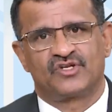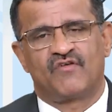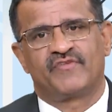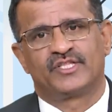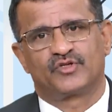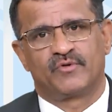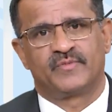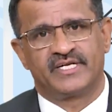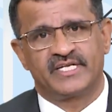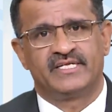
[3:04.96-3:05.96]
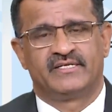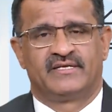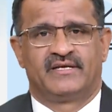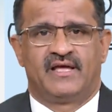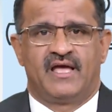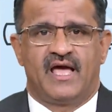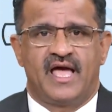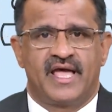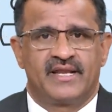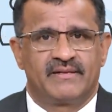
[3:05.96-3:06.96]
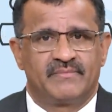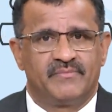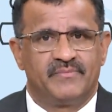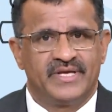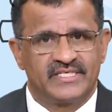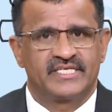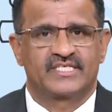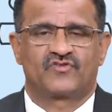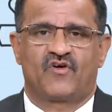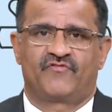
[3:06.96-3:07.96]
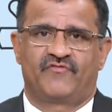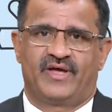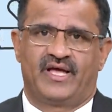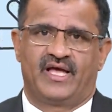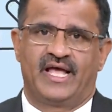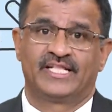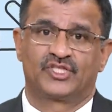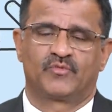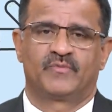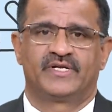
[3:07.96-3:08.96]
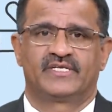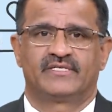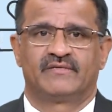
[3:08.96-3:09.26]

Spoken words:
of anthropometry and basics of anthropometry.